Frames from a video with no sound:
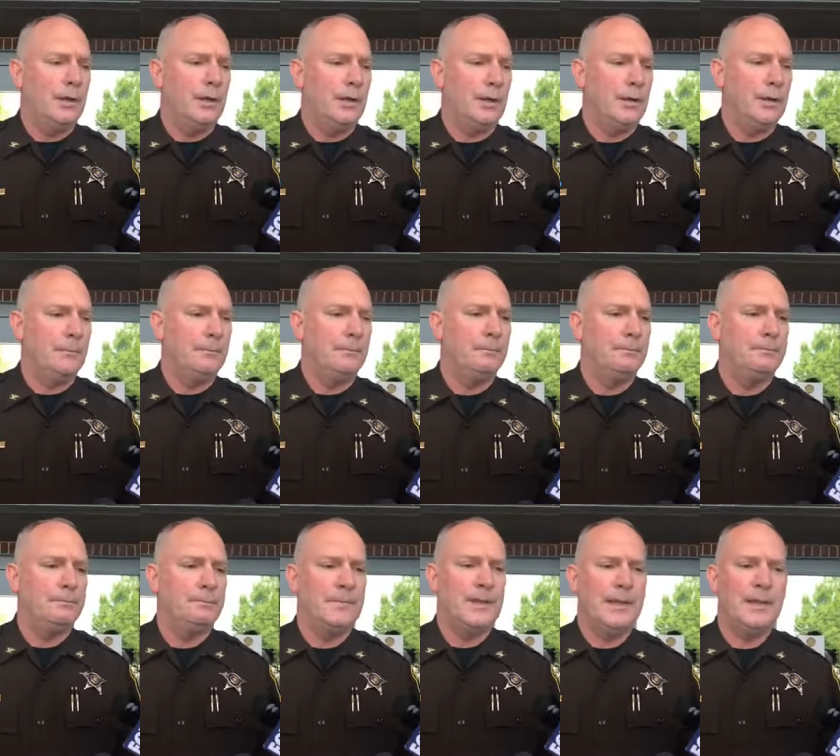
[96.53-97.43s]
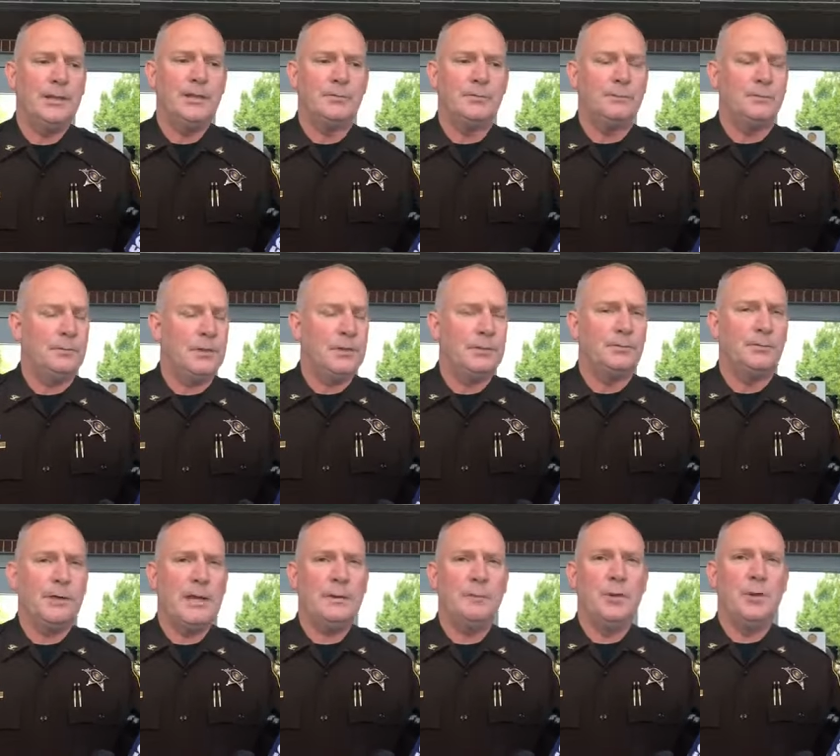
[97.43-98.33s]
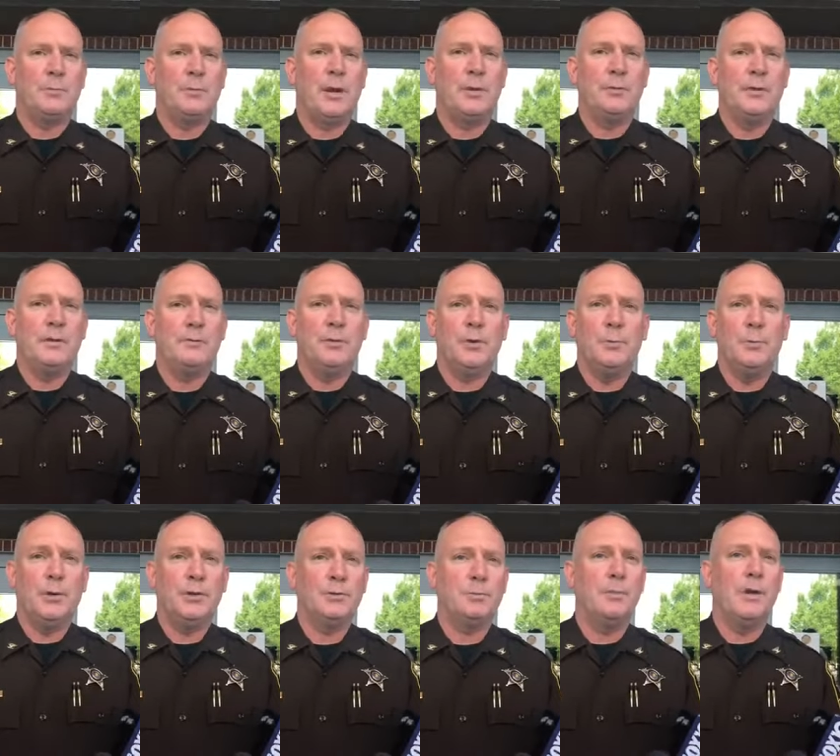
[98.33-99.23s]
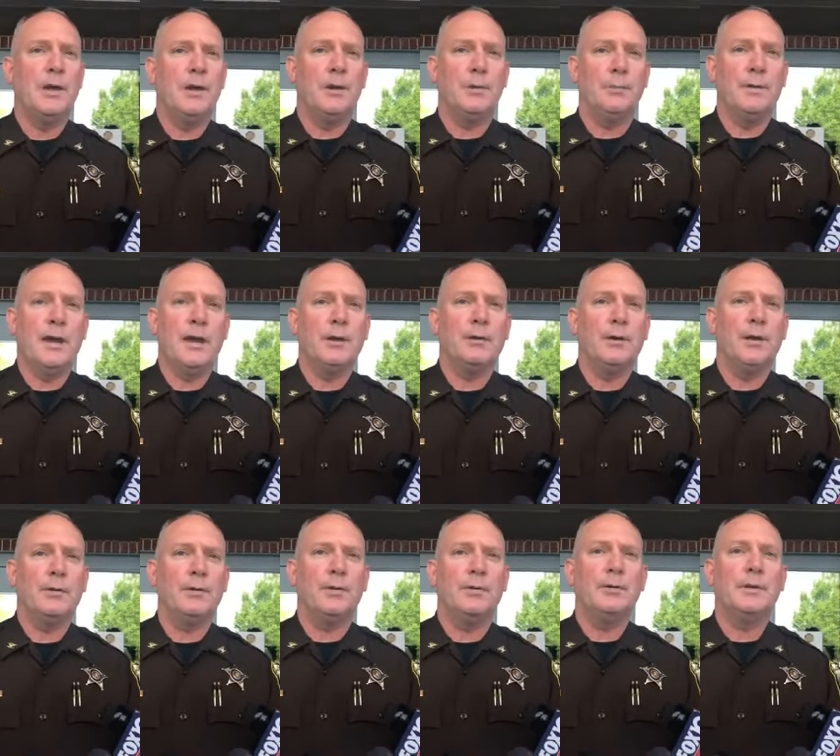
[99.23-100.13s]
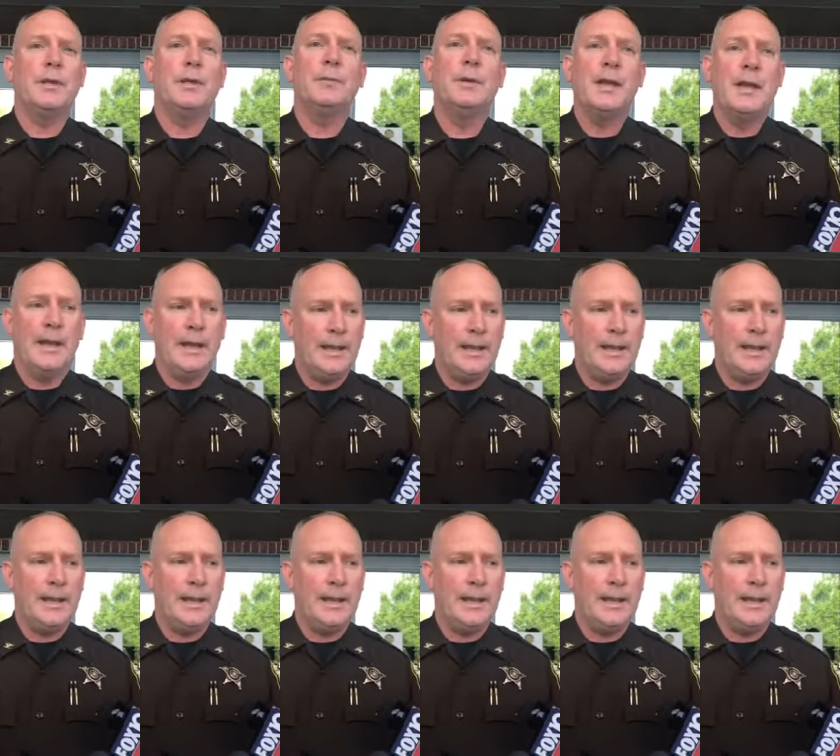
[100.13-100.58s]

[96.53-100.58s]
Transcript: Um, his his family probably give you a much better background on him.